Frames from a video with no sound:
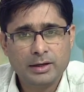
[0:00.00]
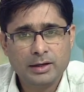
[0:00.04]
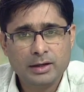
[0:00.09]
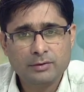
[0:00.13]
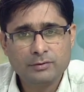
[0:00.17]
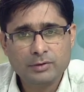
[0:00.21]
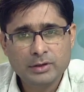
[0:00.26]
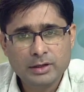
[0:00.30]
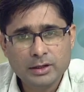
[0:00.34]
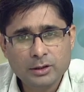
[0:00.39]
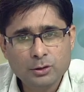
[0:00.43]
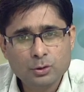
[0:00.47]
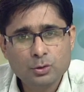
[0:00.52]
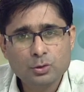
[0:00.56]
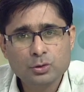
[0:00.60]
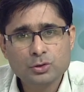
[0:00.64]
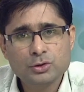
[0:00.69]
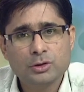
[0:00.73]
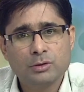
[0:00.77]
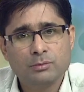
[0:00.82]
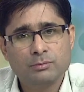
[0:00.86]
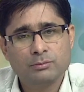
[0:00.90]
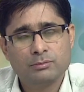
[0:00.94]
even
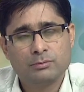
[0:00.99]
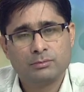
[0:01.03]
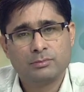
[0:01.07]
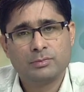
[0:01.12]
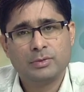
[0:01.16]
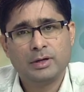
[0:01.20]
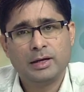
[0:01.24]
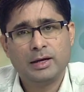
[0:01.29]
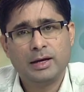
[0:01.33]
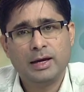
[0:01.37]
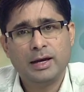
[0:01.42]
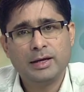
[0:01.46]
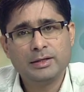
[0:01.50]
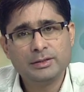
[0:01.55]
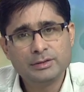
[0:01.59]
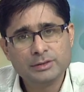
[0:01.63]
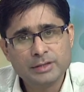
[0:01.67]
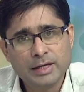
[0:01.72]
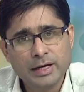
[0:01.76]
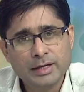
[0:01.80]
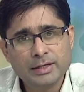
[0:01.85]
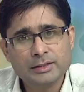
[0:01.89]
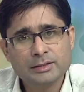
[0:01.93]
Hinduism,
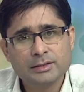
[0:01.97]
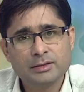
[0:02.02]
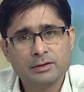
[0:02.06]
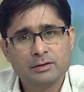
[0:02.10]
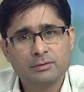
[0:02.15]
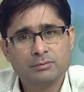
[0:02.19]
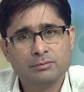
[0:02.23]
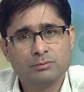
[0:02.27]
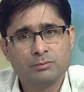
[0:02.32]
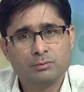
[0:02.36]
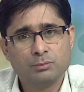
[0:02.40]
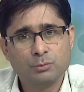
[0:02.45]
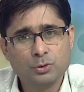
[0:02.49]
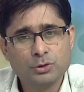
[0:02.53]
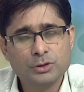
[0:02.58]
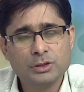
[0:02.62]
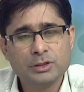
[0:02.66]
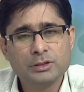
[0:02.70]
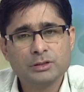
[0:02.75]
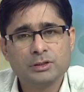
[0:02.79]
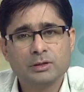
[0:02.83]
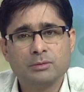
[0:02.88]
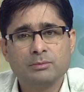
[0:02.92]
Jainism,
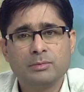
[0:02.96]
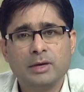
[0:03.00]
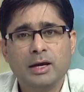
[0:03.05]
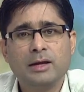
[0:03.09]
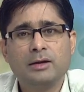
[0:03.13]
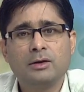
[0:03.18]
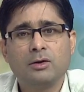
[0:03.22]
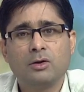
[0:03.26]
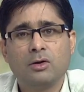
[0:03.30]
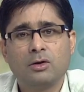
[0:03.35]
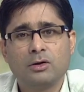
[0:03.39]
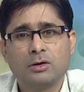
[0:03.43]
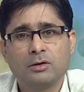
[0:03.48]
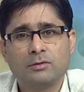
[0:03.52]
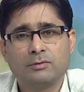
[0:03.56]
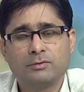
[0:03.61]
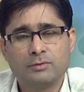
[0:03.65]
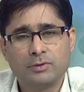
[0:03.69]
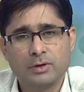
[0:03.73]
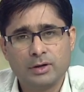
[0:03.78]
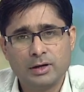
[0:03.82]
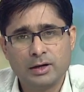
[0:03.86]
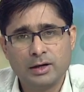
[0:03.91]
Buddhism, and lot of
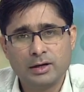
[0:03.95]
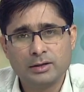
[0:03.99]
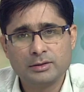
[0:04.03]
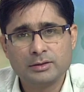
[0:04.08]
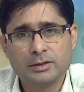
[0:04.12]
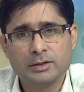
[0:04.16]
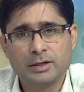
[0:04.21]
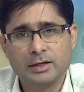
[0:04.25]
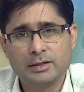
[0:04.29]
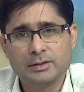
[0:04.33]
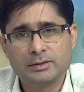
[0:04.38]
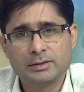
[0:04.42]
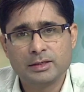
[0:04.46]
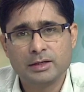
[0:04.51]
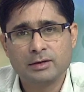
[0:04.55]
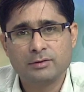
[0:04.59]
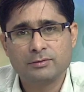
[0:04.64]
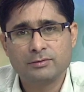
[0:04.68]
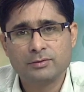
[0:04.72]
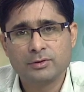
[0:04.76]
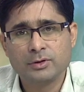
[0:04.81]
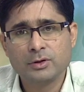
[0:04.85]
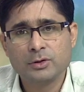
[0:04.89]
religion
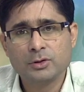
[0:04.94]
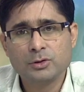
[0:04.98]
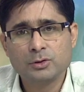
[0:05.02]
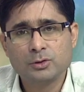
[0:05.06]
itself.